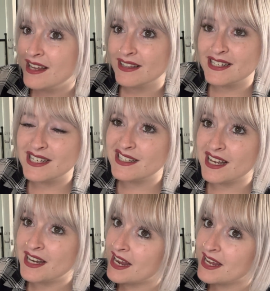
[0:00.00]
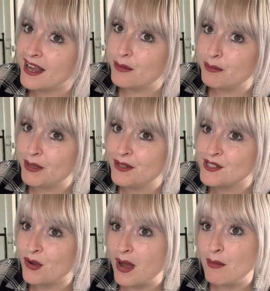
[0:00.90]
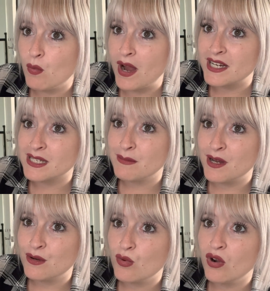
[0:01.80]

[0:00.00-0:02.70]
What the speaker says: This is an 8-hour burn time wax melt,